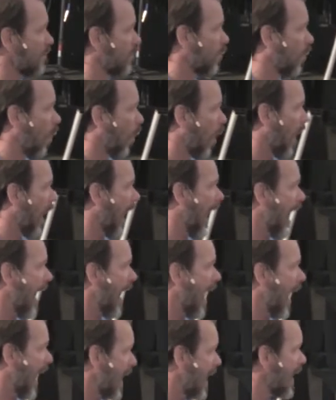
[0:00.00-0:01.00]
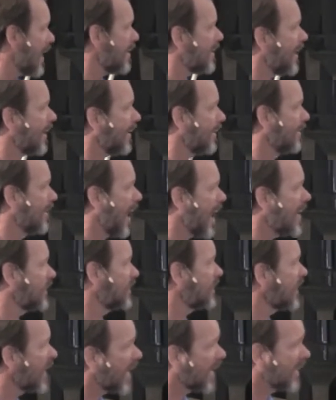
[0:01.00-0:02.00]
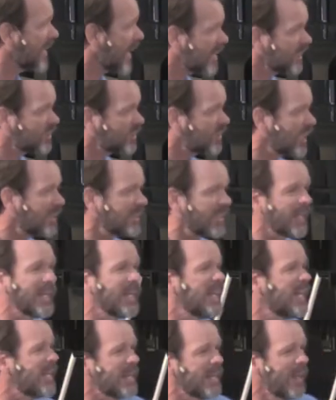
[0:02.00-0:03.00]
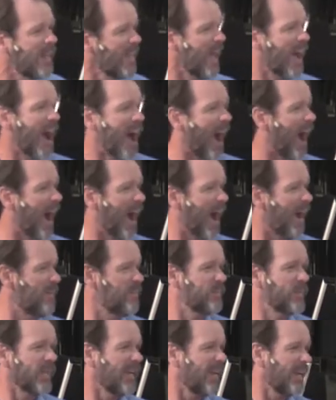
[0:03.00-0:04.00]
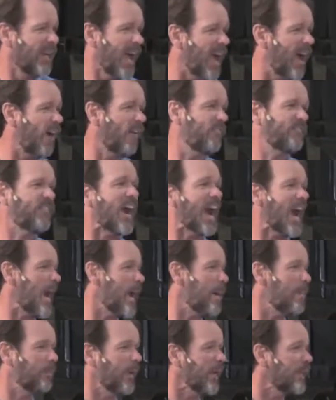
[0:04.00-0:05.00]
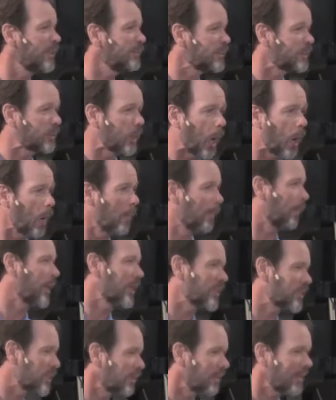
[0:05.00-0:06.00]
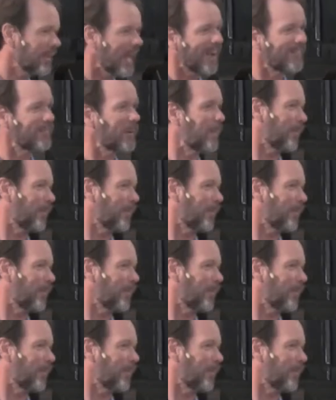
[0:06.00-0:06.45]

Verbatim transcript: have more indignation against it than any uh, hellfire and brimstone preacher that ever